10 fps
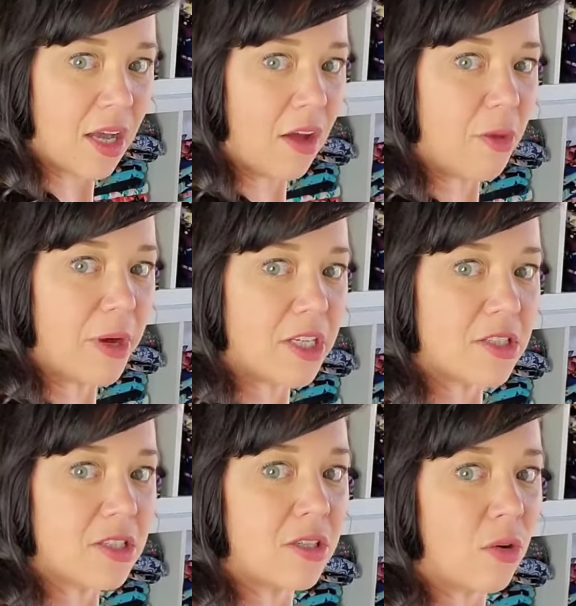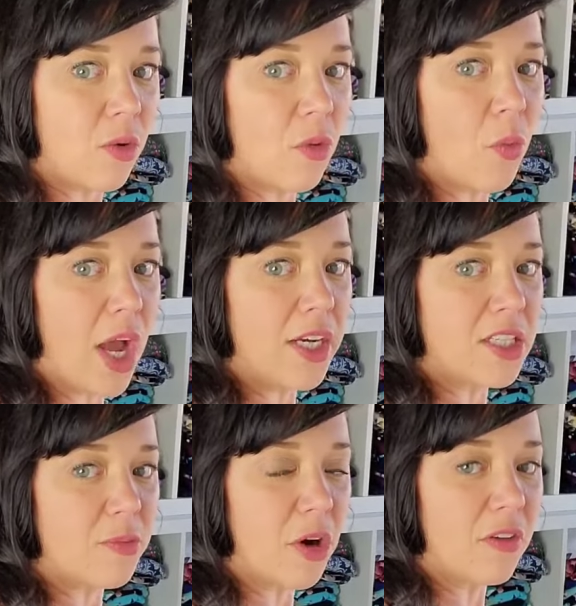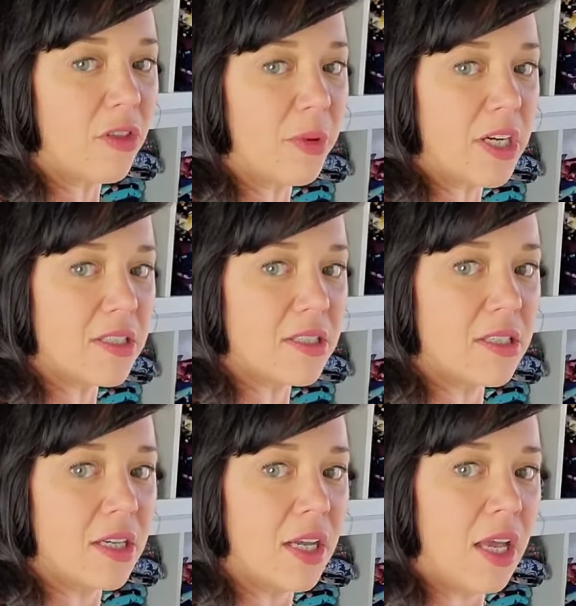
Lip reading: of the bust, or the widest part of the bust,